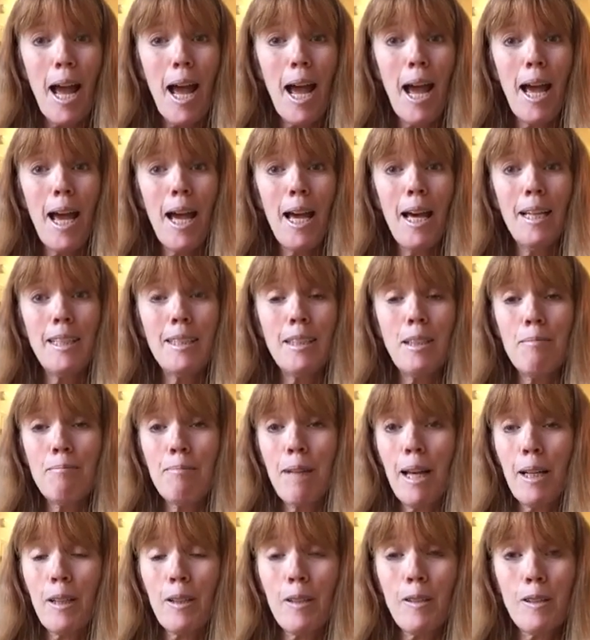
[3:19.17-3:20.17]
And
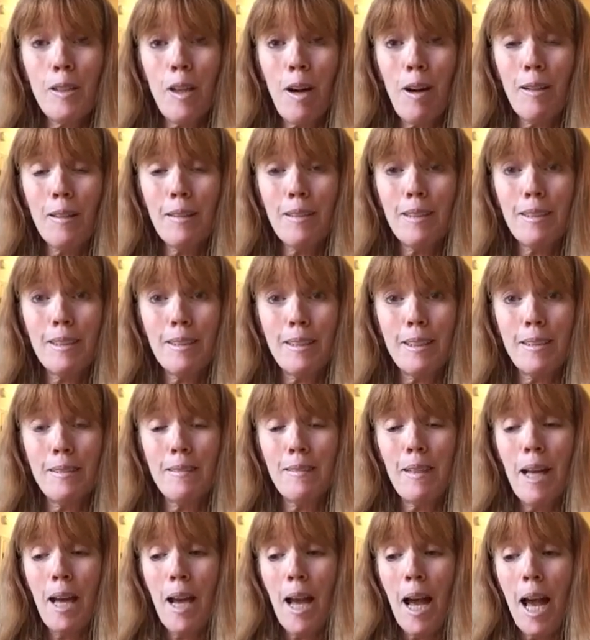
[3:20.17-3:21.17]
Baker Donelson